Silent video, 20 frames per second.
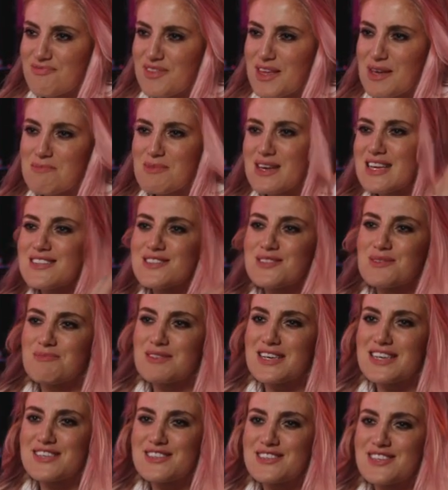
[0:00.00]
it means
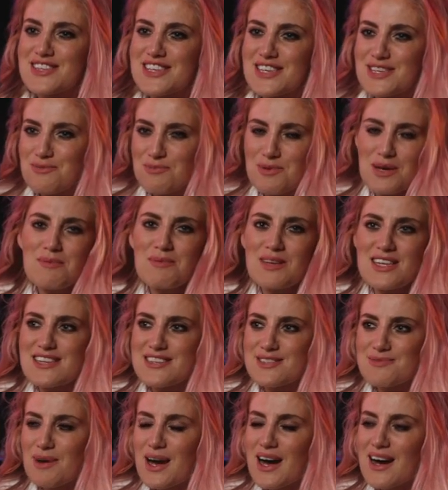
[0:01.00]
something to these women
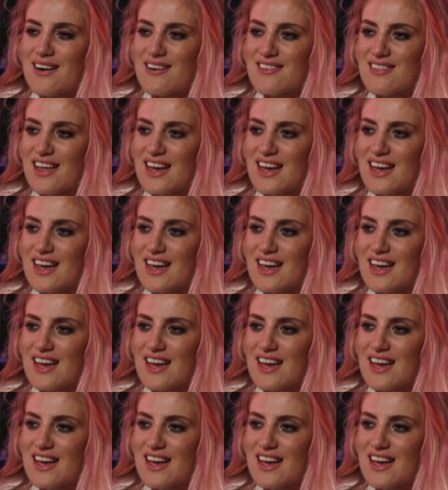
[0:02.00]
as well.